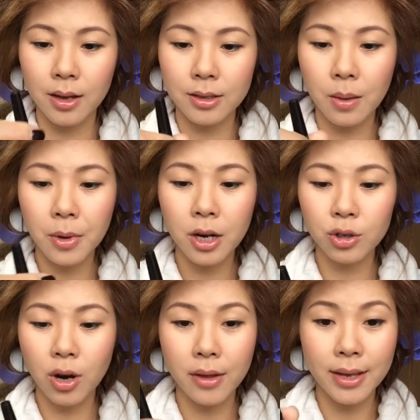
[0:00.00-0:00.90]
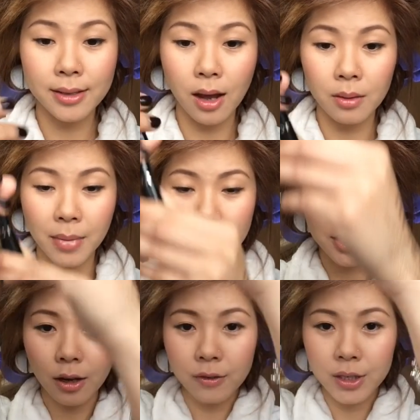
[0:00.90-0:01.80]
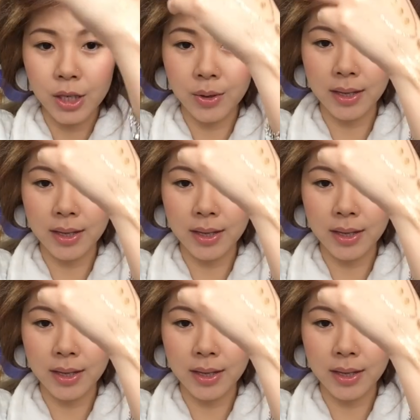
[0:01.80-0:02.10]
So I'm going to draw these on myself so you